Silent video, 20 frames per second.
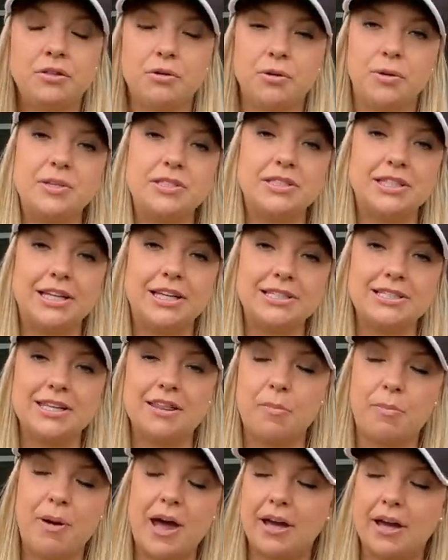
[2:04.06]
through it to get to
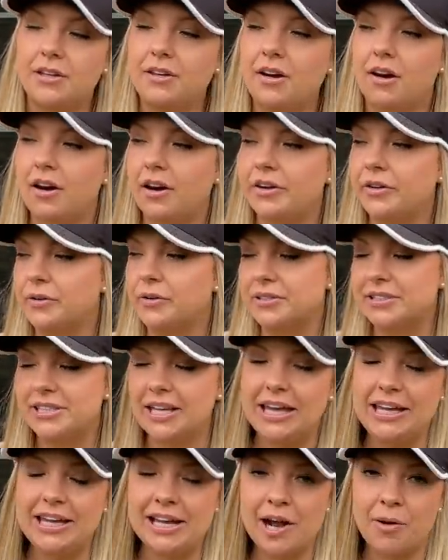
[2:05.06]
the backyard or
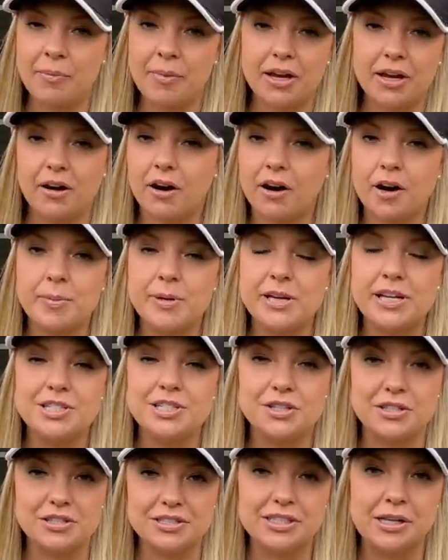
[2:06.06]
taking out my
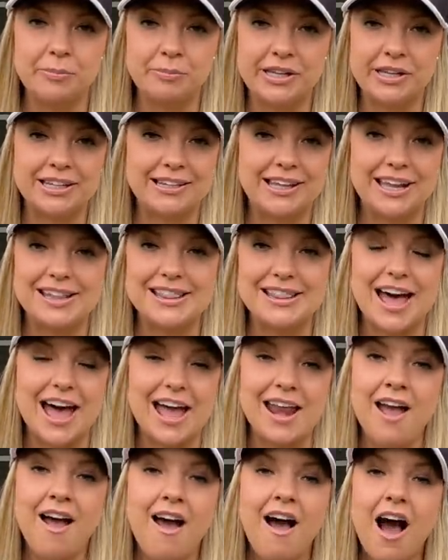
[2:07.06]
garbage or something like
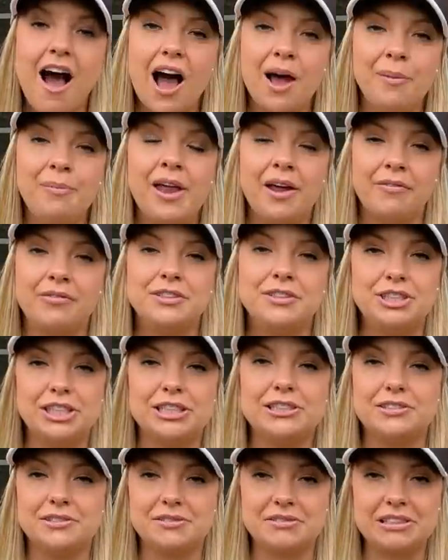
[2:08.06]
that. I'm never
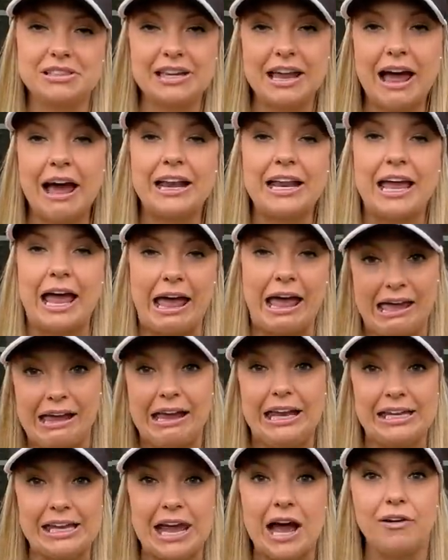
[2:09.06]
just kind of
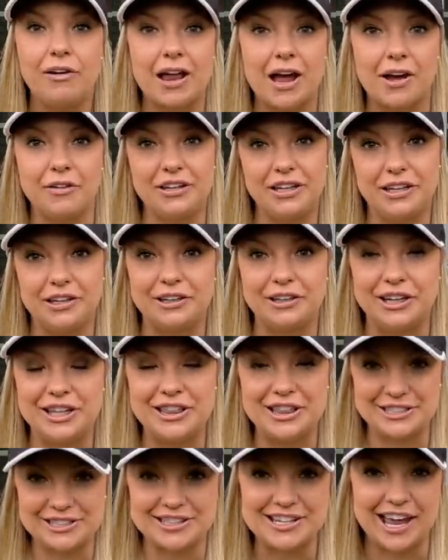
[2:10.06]
hanging out out here
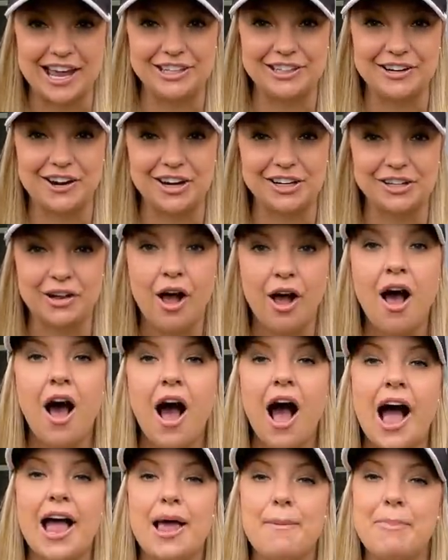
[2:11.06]
in the side yard.
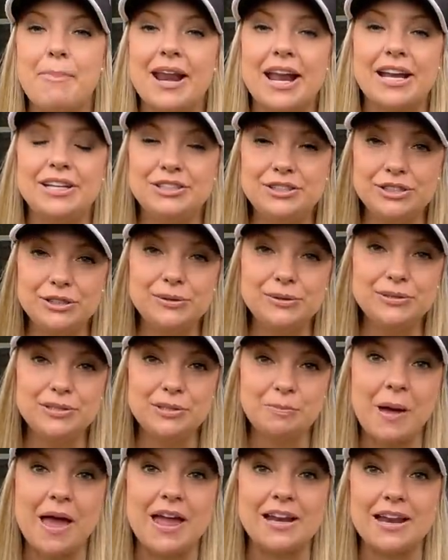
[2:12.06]
I, but I do
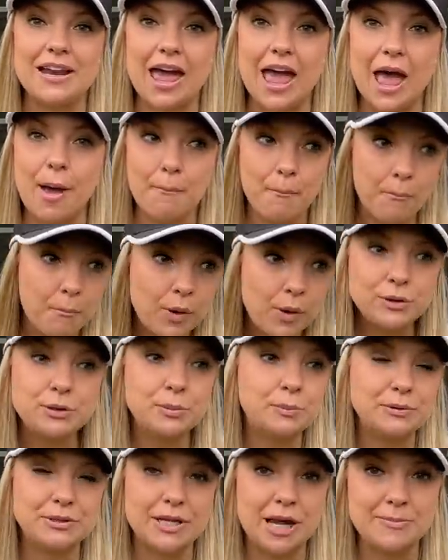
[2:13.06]
spend
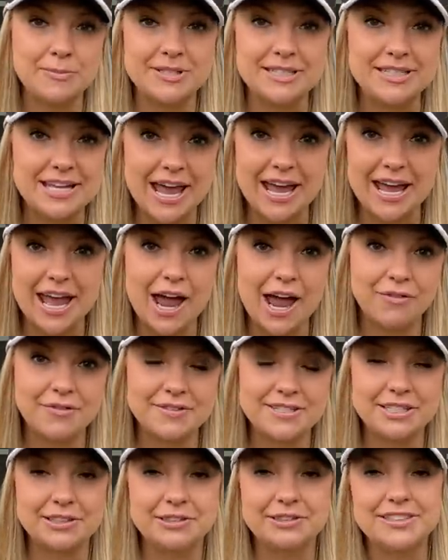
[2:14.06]
multiple times a day,
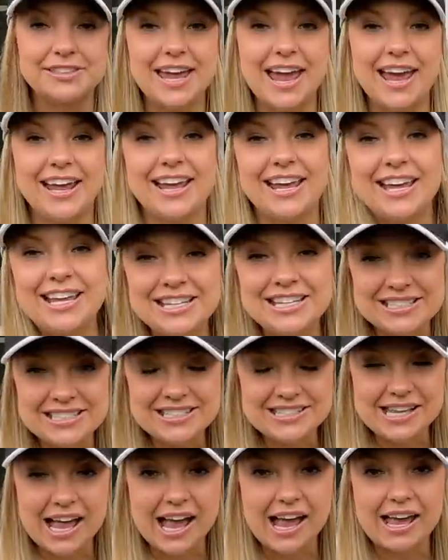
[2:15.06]
every single day
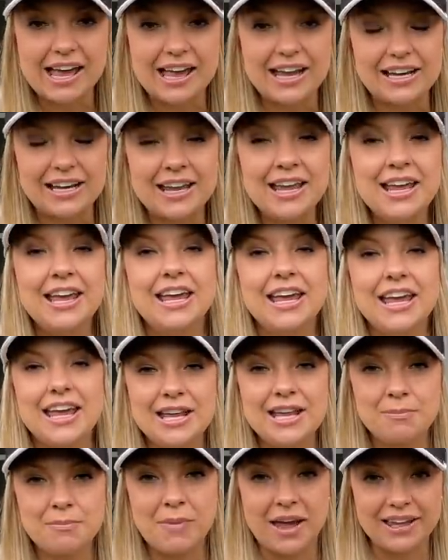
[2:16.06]
inside
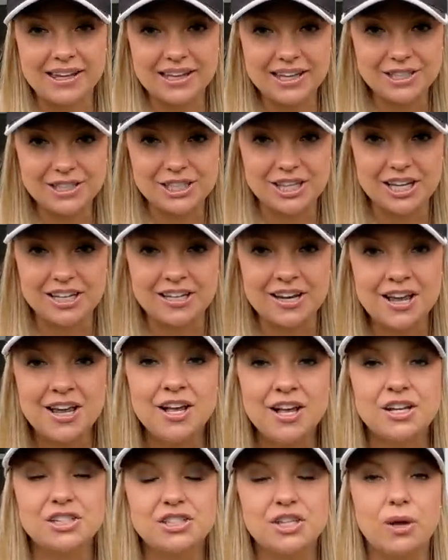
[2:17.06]
in my kitchen.
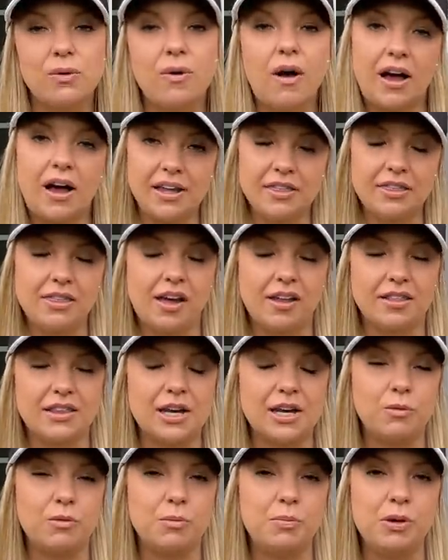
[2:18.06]
So I thought
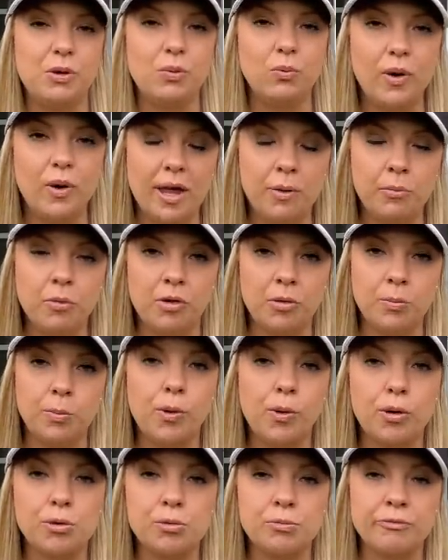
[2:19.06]
that it would be way more
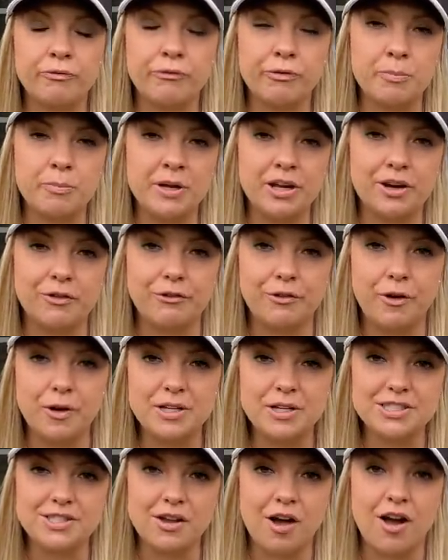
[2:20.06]
important for me to
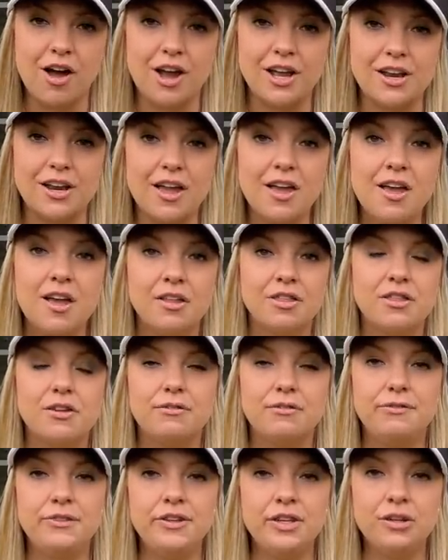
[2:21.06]
focus on the
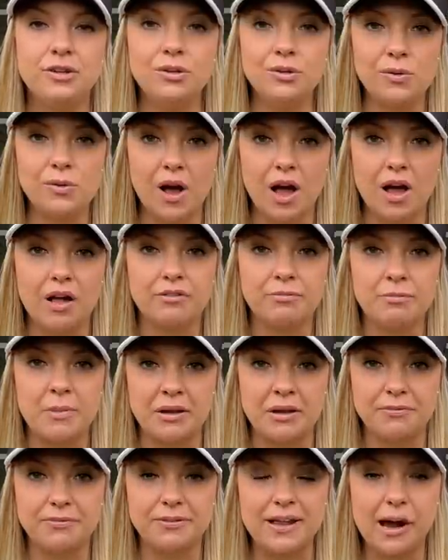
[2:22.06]
view of
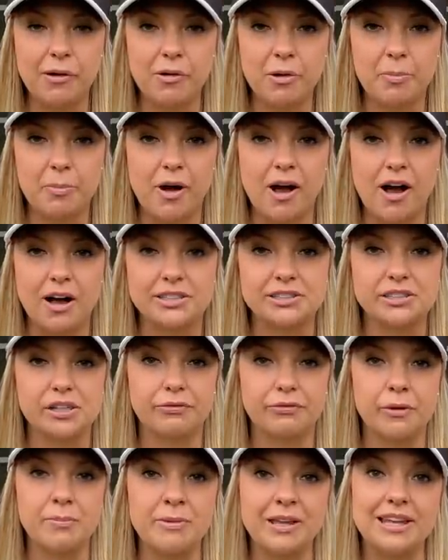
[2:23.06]
my flower box
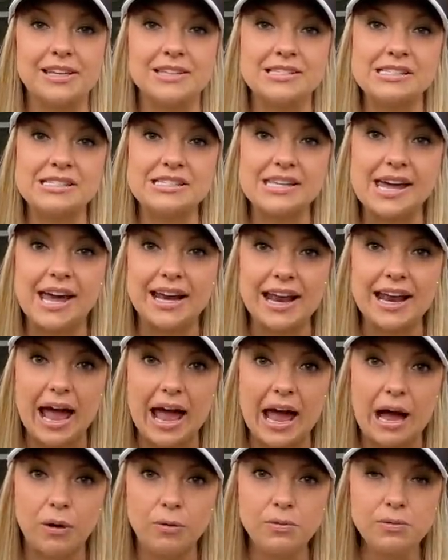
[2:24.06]
from the inside
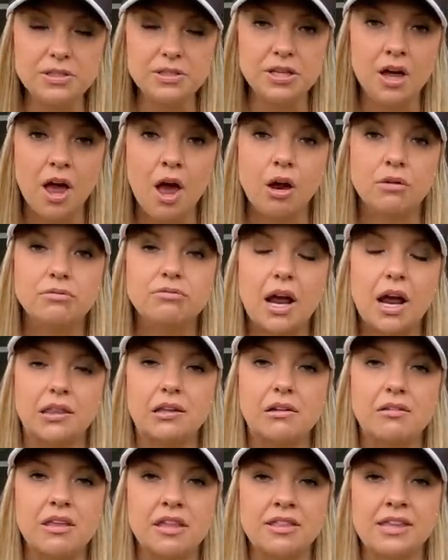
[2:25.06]
out
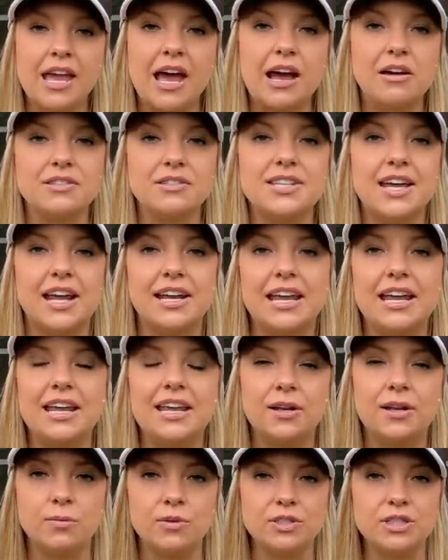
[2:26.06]
rather than the outside
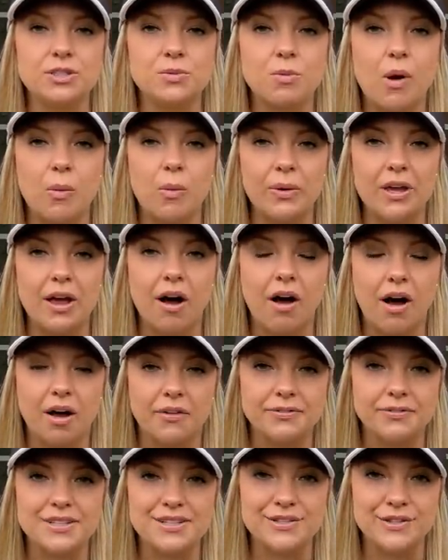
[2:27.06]
in, which is what we
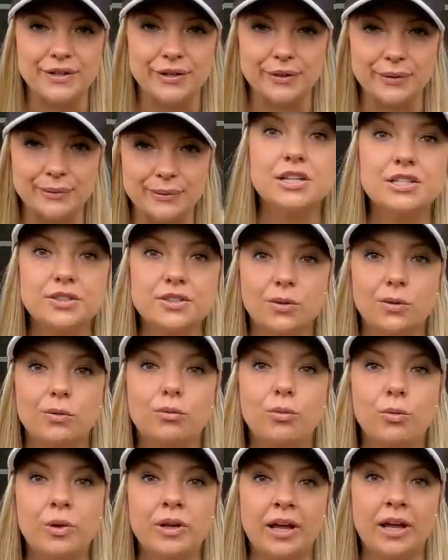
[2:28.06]
often do. So
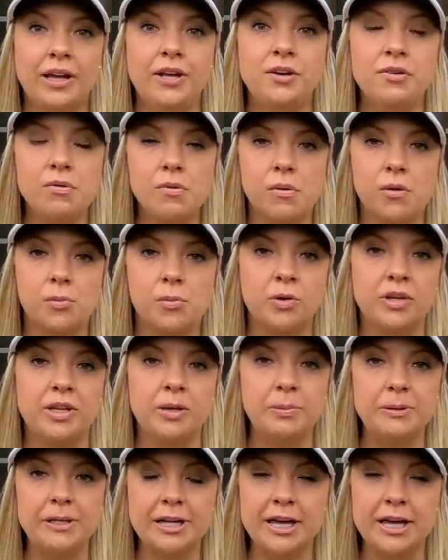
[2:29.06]
when I
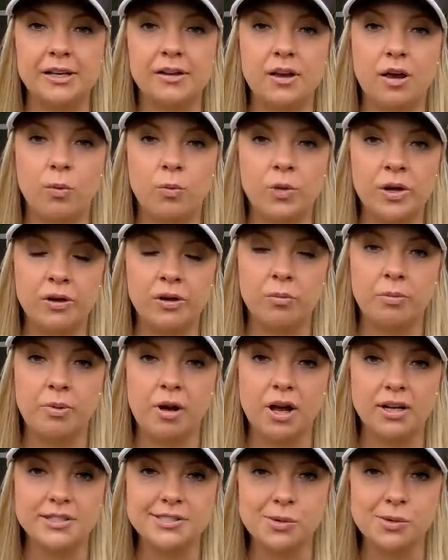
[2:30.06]
normally plan a window
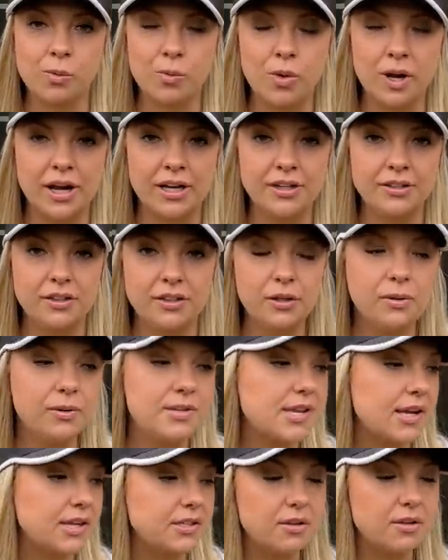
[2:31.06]
box, what I do
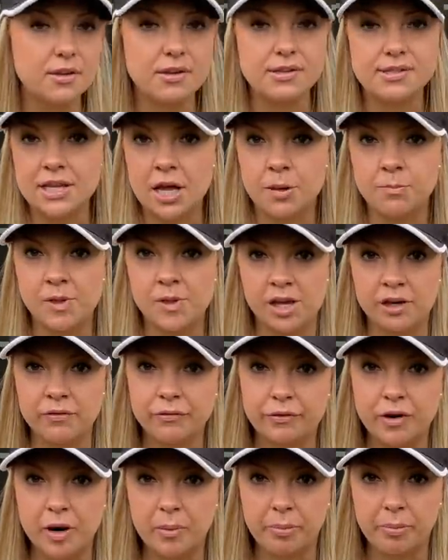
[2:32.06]
is I do the same thing
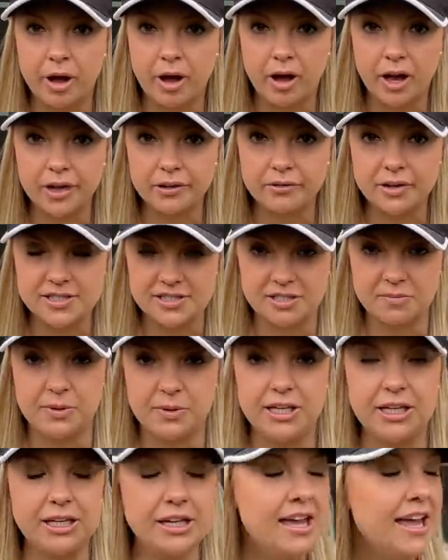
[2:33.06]
for a pot
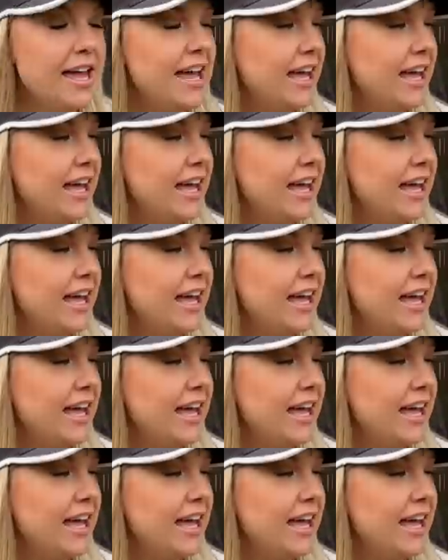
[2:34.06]
recipe,